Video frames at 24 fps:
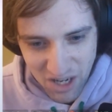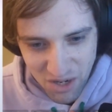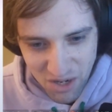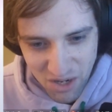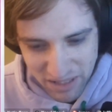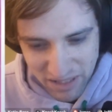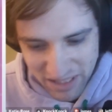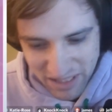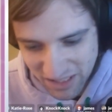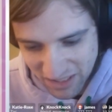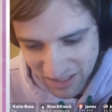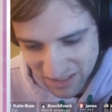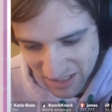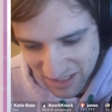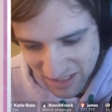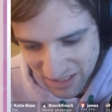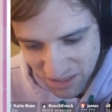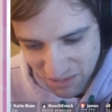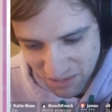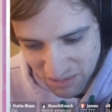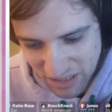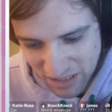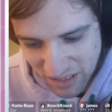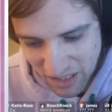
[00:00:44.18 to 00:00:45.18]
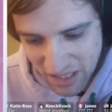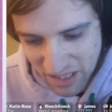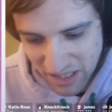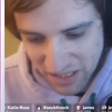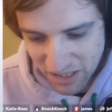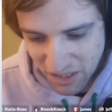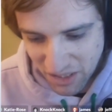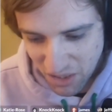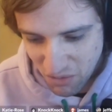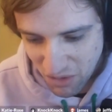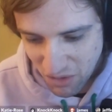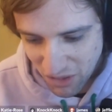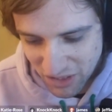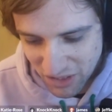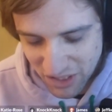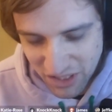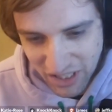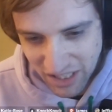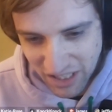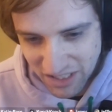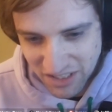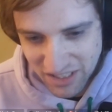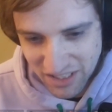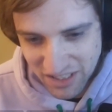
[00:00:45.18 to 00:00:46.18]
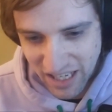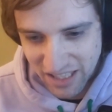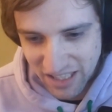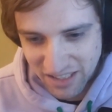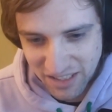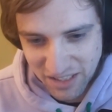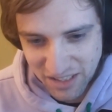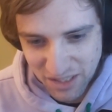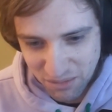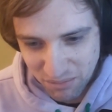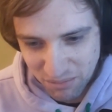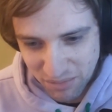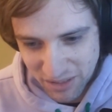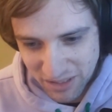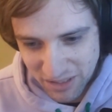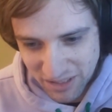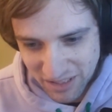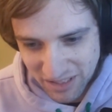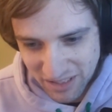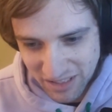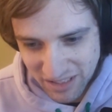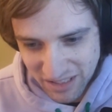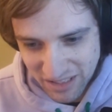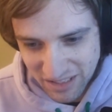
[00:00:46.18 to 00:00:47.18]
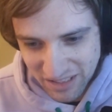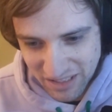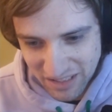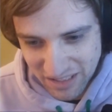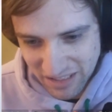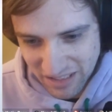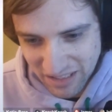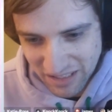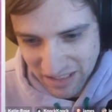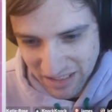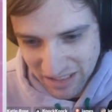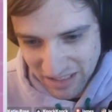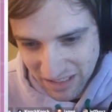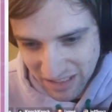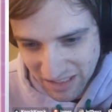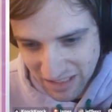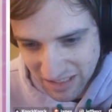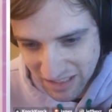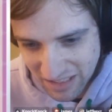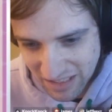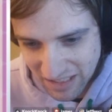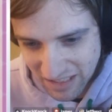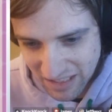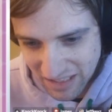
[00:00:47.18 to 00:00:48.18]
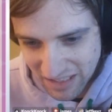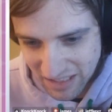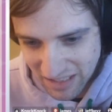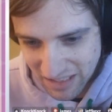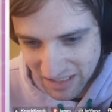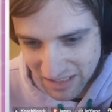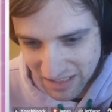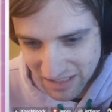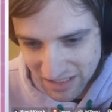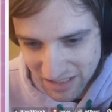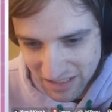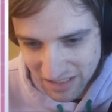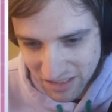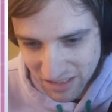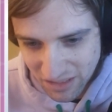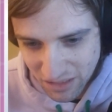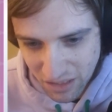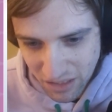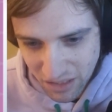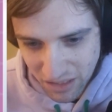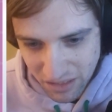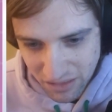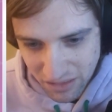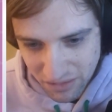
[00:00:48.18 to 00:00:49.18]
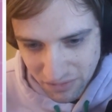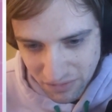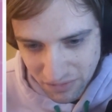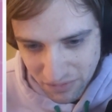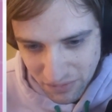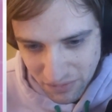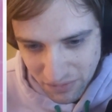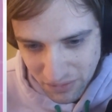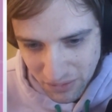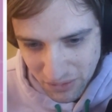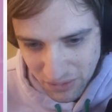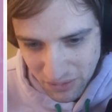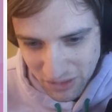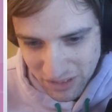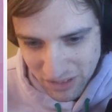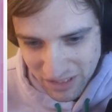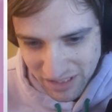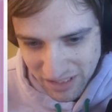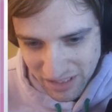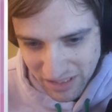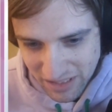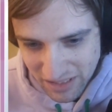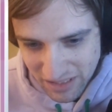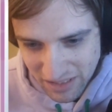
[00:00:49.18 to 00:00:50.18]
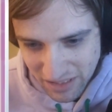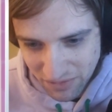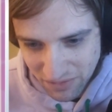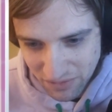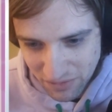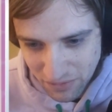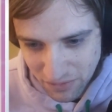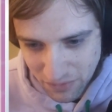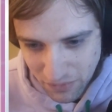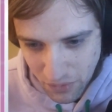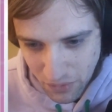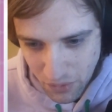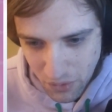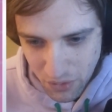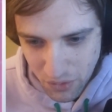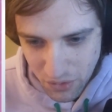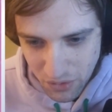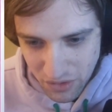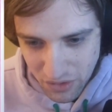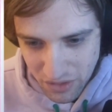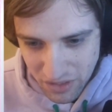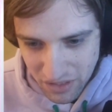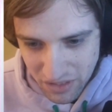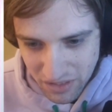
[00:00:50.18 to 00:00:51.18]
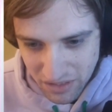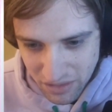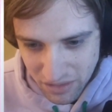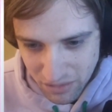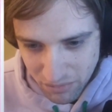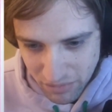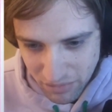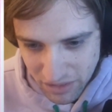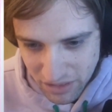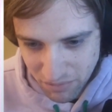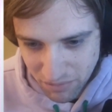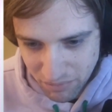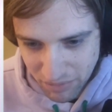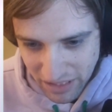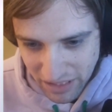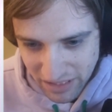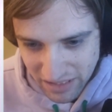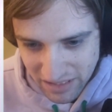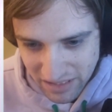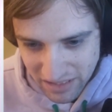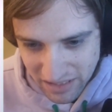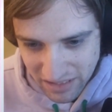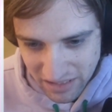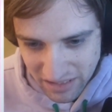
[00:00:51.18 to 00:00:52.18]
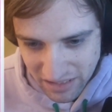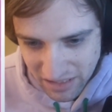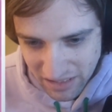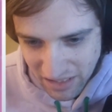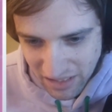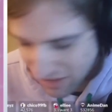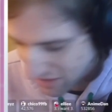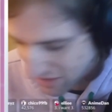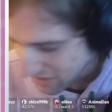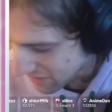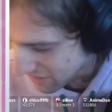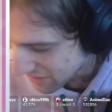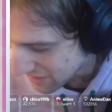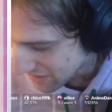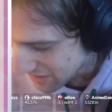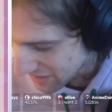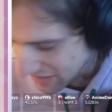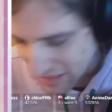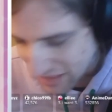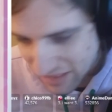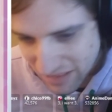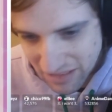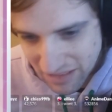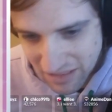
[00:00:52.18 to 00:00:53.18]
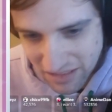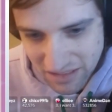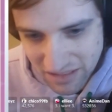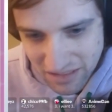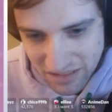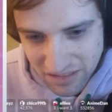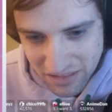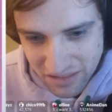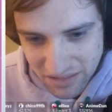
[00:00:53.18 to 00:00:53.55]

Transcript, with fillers: Oh my God, there's so many. You know what? The chat just has the numbers. Eight, four, six, four, six, seven, four. Mr. Banksy, 13.